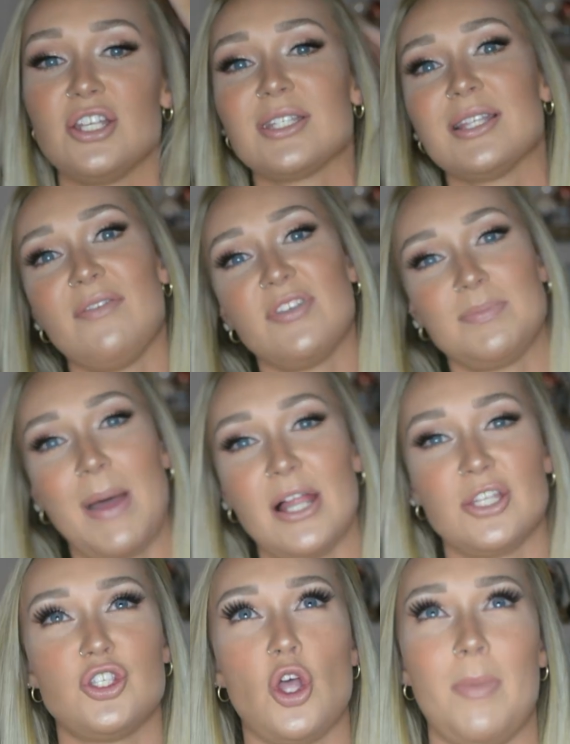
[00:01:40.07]
just love this
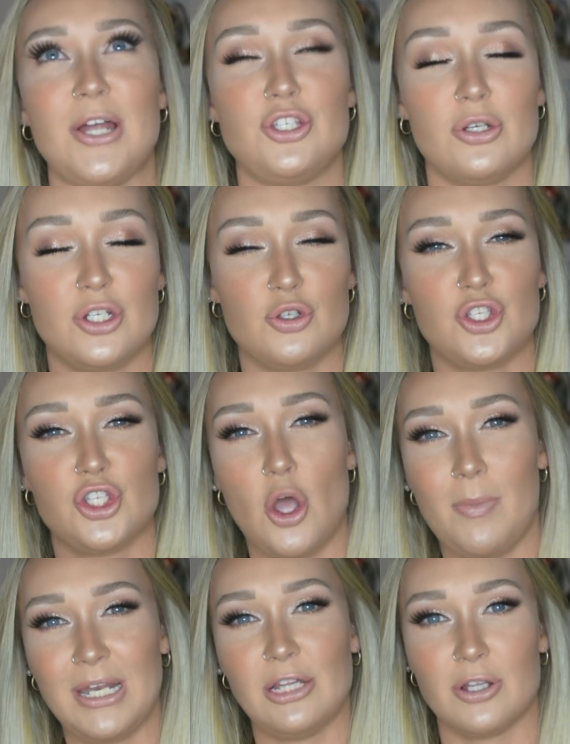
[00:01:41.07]
palette so much. You could do
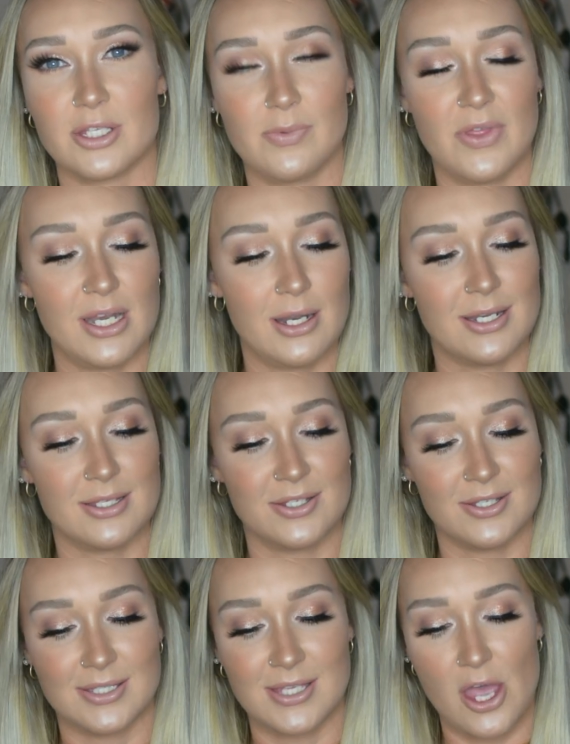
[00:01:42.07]
so many looks with it. It is
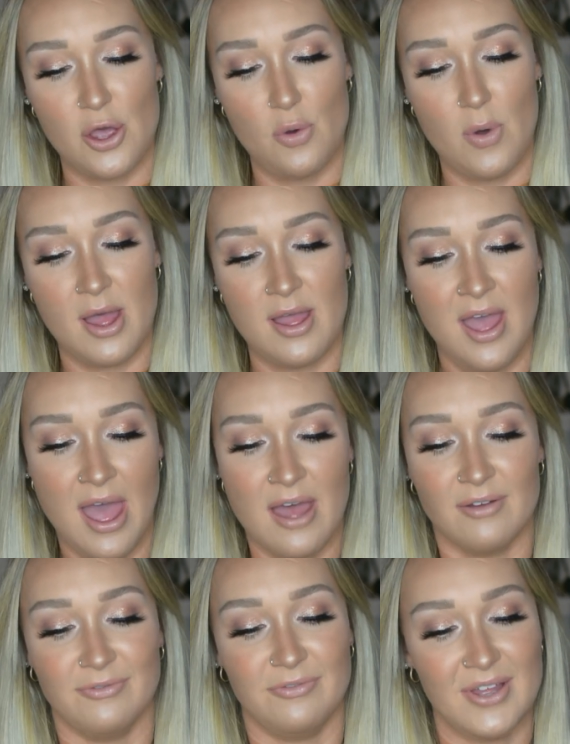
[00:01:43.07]
just so
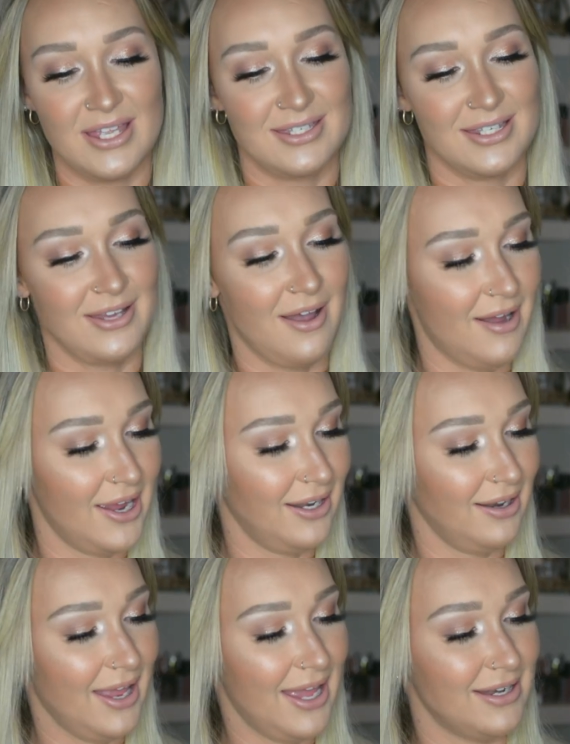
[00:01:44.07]

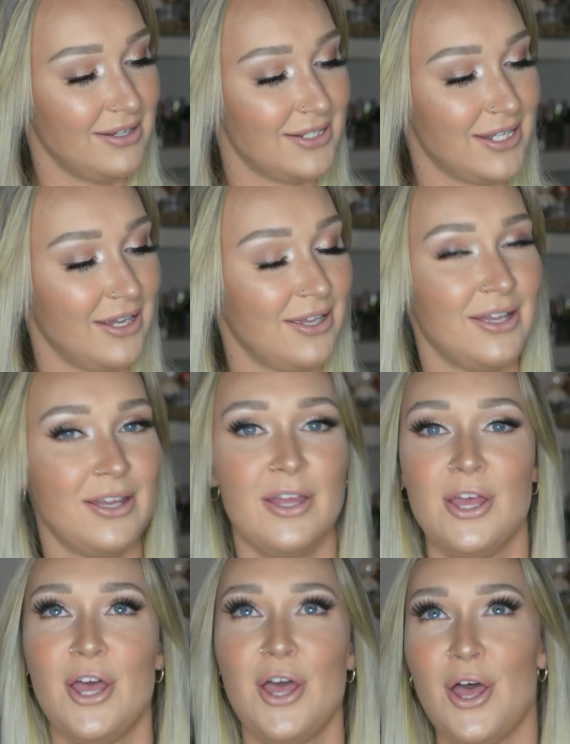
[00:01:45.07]
versatile and
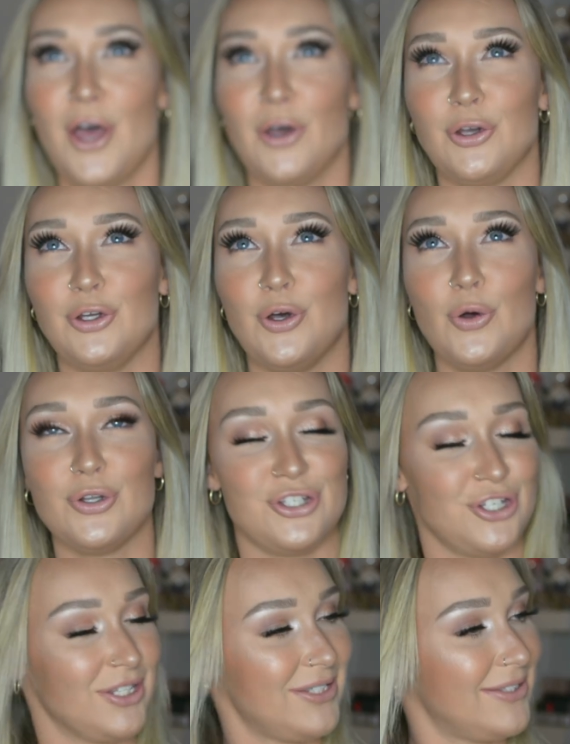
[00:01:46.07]

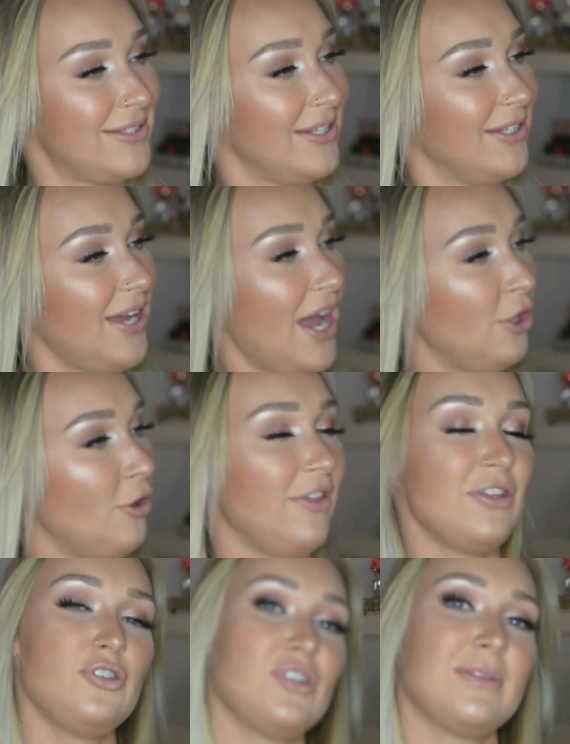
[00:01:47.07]
gorgeous. I don't know.
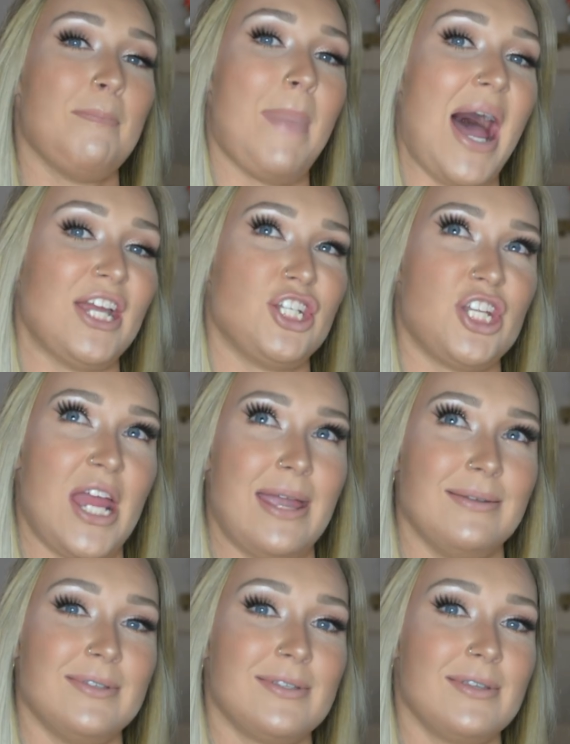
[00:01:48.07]
These are just my
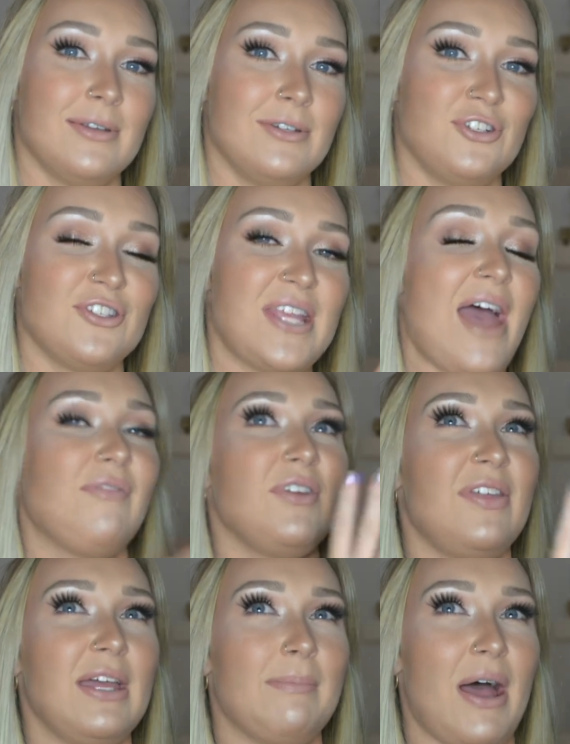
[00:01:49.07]
shades just
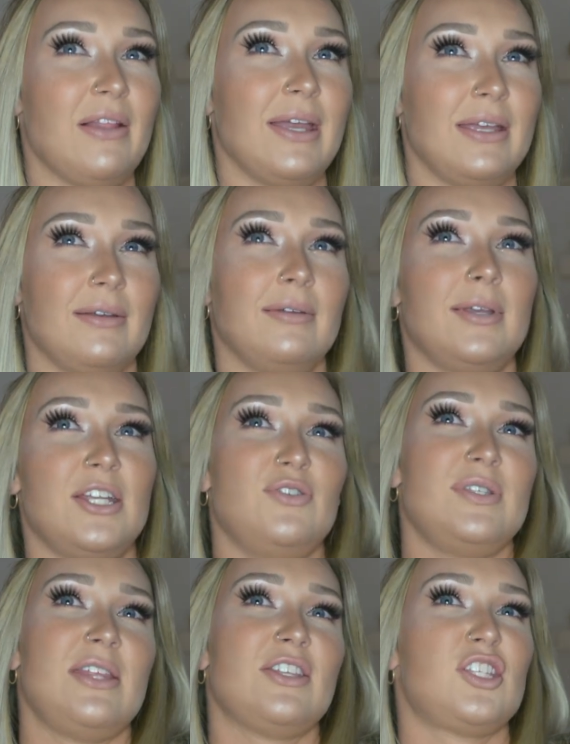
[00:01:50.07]
everything about like can you
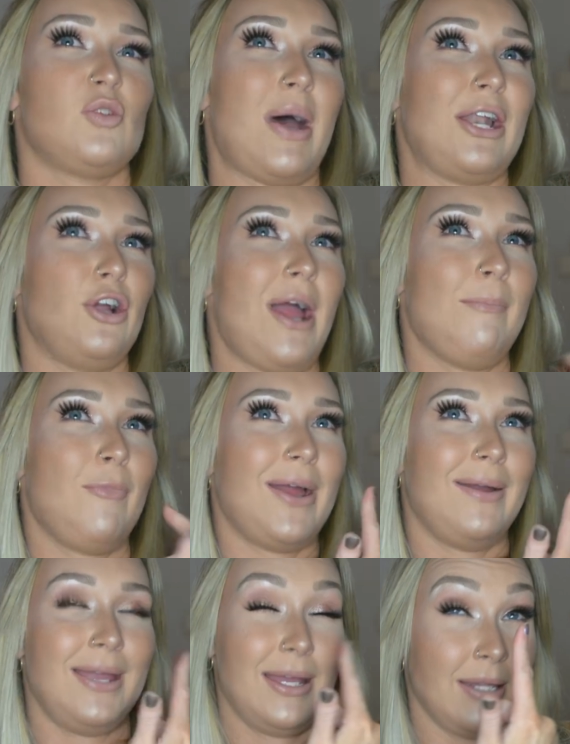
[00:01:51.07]
see the sweater I'm
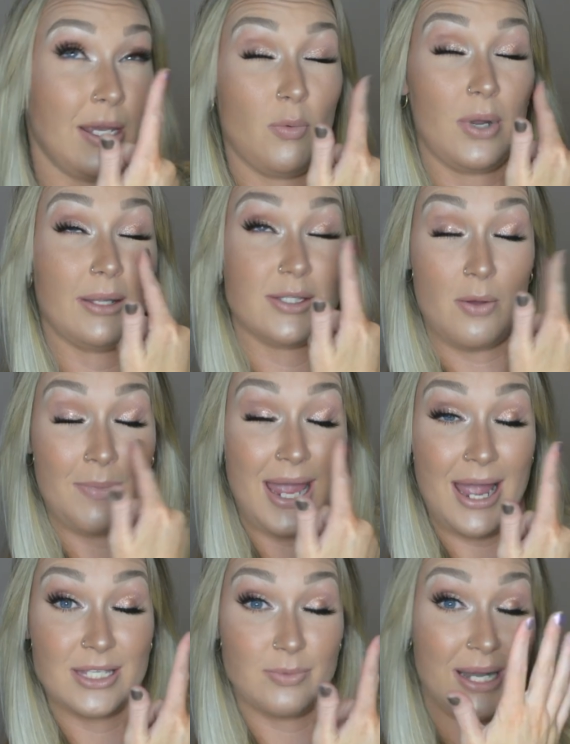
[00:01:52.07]
wearing and like what it's on my
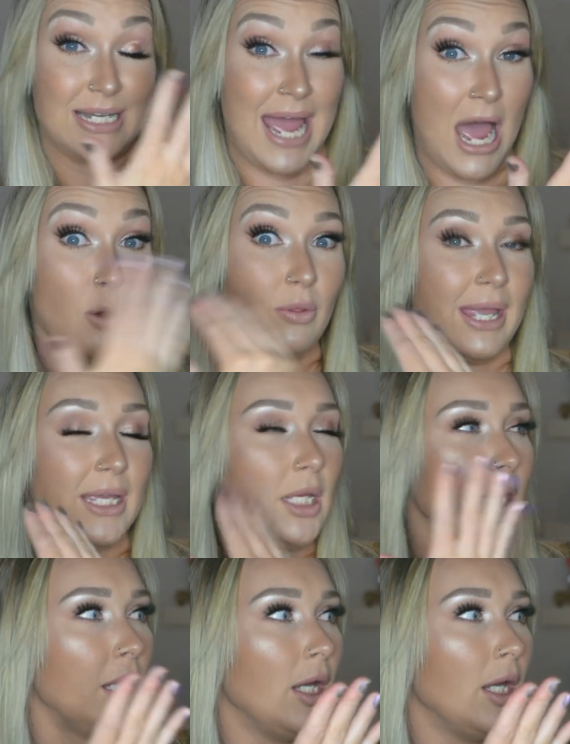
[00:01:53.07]
eyes right now like